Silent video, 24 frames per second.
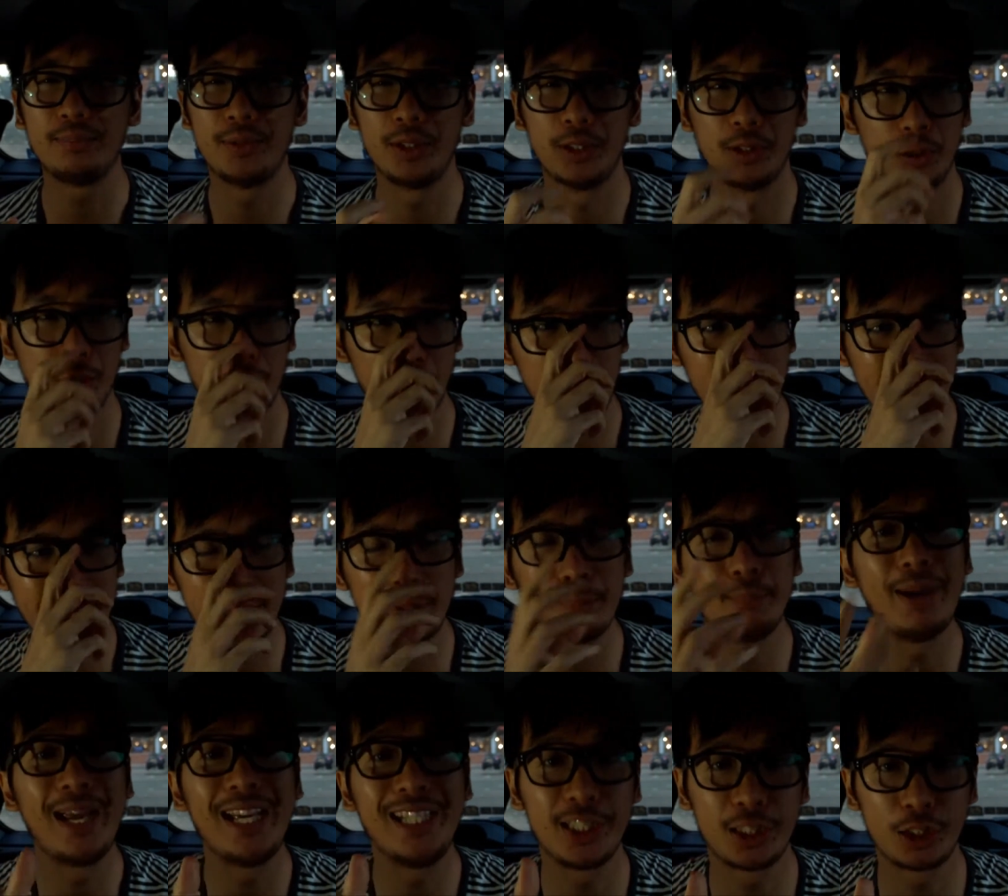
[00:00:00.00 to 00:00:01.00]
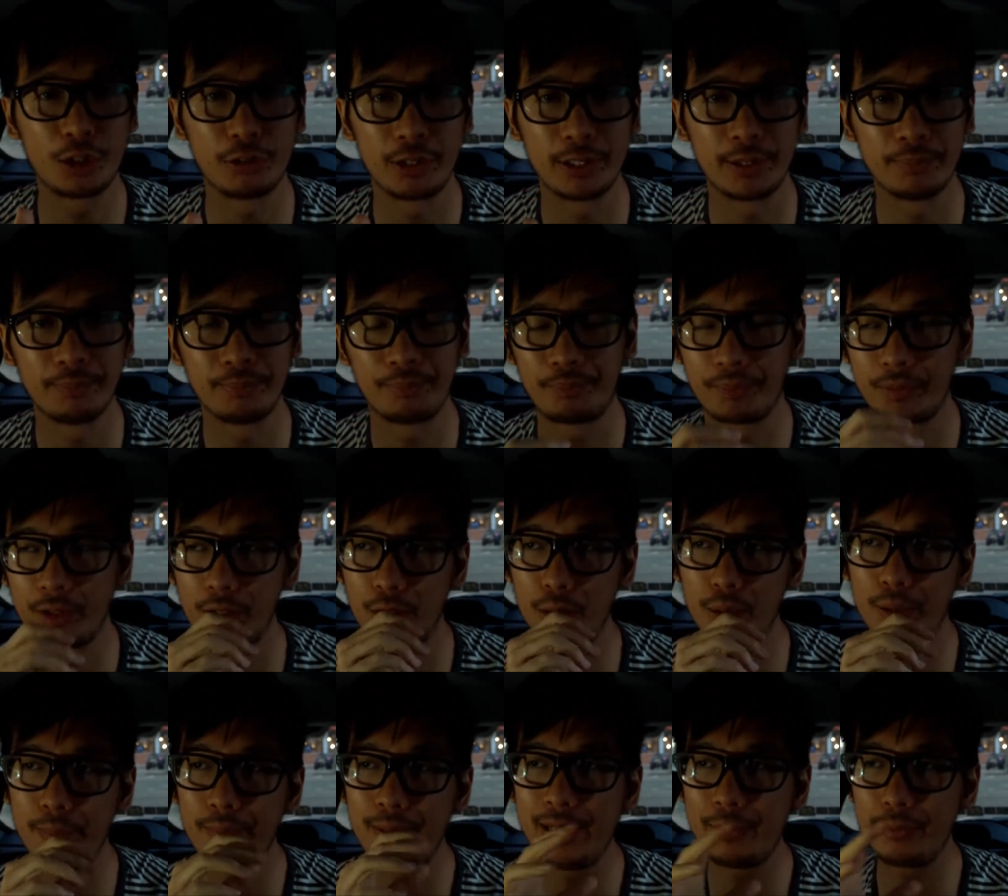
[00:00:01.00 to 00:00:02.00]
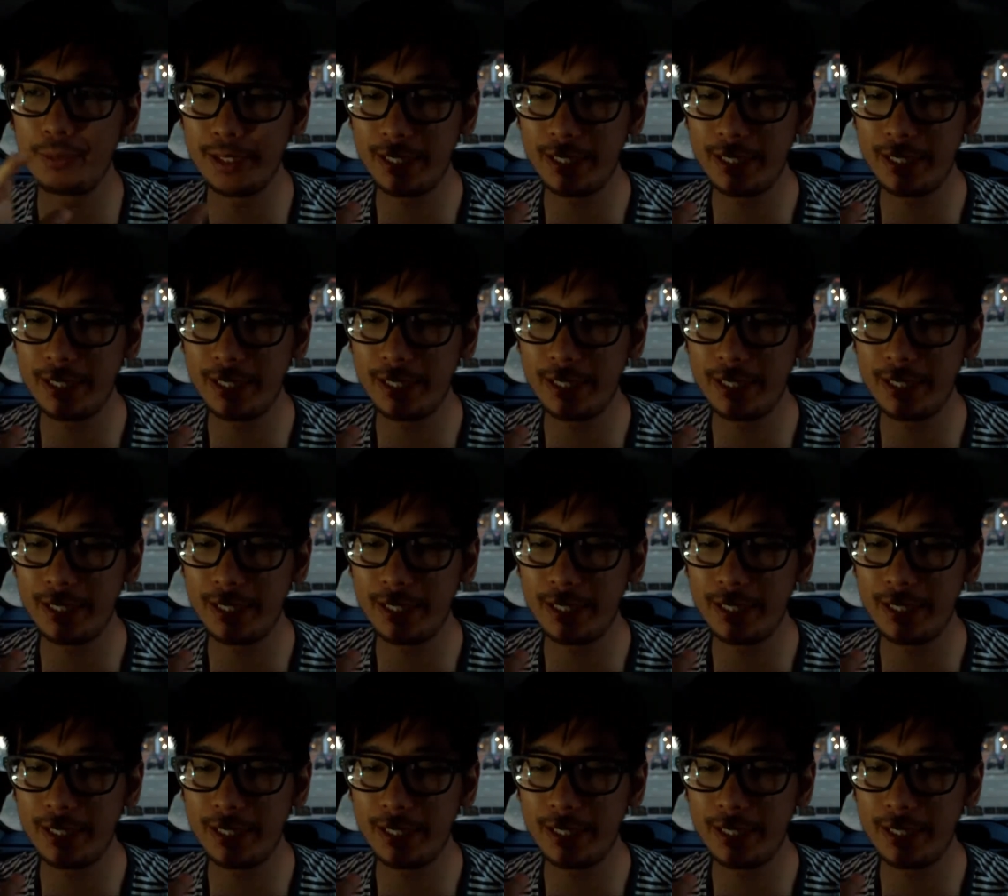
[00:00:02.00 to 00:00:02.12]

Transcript: You know, in the mainstream. You know, we meet,